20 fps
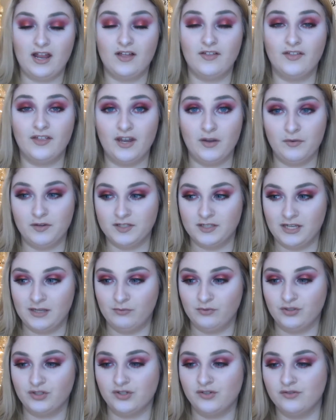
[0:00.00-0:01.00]
than I was
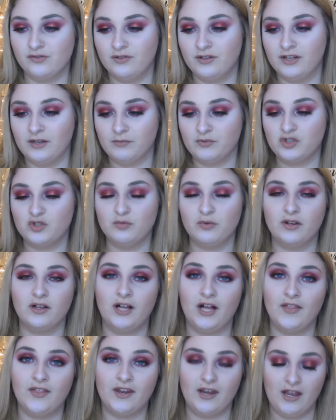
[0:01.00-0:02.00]
able to, and I'm super
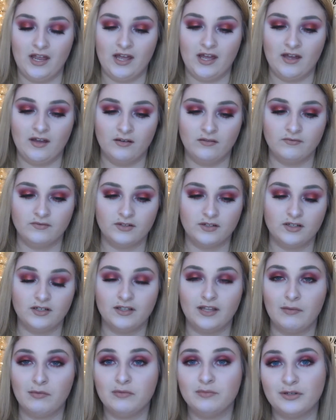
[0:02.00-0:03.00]
glad that I have a
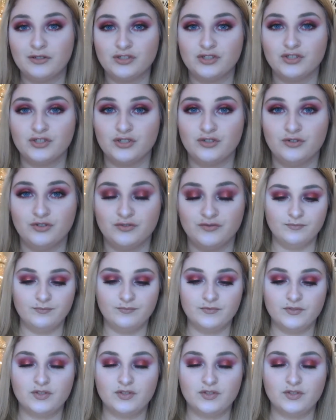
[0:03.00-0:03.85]
lot more brushes to choose from.